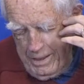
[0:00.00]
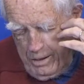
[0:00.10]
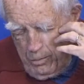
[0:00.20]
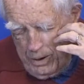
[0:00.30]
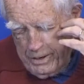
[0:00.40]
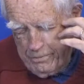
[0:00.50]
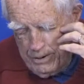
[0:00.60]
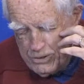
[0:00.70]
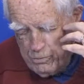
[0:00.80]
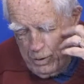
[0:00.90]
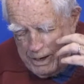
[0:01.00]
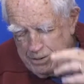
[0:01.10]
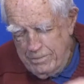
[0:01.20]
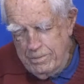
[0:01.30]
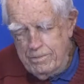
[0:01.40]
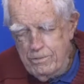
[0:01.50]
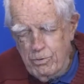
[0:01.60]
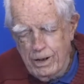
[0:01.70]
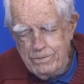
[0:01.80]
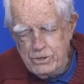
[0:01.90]
won their first win,
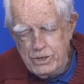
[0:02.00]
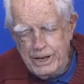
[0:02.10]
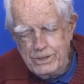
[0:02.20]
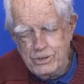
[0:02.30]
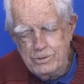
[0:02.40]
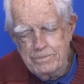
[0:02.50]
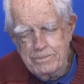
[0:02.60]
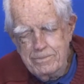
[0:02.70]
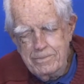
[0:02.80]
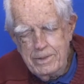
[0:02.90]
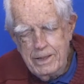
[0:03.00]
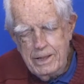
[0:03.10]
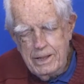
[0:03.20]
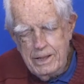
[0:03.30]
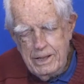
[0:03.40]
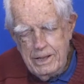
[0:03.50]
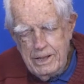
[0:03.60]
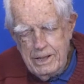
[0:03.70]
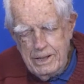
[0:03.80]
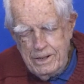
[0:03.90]
12 to six.
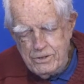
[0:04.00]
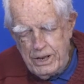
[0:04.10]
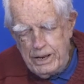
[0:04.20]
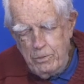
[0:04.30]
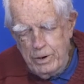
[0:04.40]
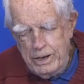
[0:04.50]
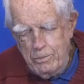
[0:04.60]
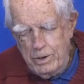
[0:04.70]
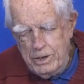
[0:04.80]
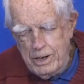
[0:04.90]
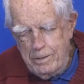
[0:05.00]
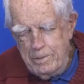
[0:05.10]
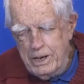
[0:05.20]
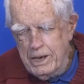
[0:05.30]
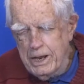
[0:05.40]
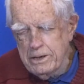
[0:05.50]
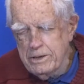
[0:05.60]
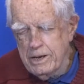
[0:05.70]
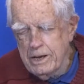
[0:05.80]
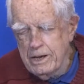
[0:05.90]
Their second win would come in
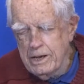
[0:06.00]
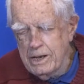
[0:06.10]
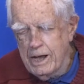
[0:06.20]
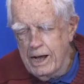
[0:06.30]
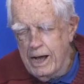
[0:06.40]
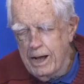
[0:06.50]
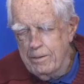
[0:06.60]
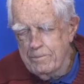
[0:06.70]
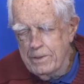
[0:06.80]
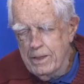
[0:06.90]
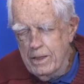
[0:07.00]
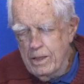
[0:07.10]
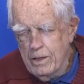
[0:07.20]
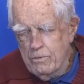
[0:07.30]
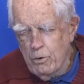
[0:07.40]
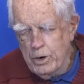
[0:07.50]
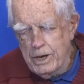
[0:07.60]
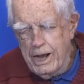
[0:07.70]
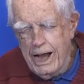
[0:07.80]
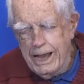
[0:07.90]

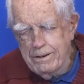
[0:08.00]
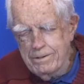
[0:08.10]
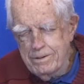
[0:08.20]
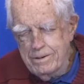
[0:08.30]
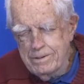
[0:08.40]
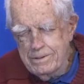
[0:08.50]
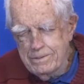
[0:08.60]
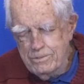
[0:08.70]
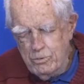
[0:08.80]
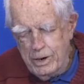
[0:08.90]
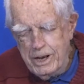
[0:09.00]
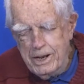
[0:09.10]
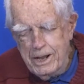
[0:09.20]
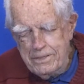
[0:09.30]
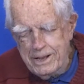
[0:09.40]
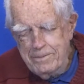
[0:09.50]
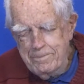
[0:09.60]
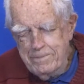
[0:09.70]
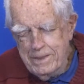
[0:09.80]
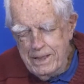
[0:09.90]
1949, um, 20 to nothing,
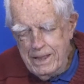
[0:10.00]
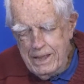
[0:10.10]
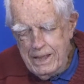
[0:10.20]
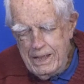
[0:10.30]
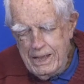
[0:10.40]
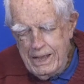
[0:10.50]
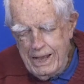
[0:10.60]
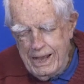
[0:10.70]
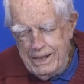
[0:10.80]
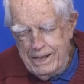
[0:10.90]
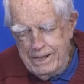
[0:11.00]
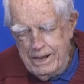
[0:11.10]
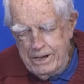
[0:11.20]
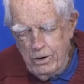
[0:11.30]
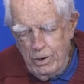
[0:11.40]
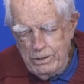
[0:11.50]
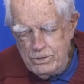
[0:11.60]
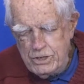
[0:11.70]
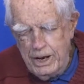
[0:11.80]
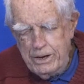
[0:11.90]
and then they'd go into a
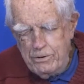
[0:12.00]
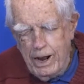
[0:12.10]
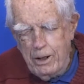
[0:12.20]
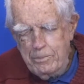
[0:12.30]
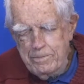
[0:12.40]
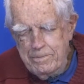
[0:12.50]
slight drought.